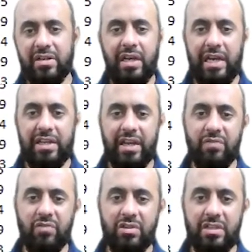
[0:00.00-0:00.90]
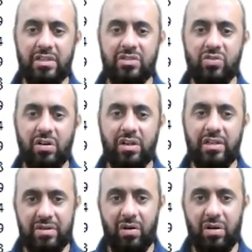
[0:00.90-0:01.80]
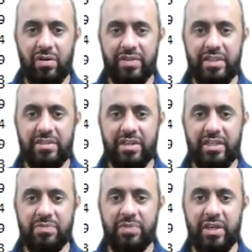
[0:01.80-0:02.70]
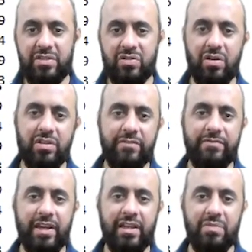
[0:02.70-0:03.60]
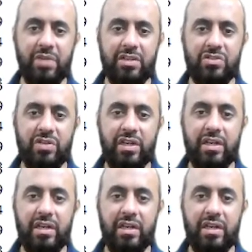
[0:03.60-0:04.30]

at the end was that i sorted all of these grades based on the final marks so that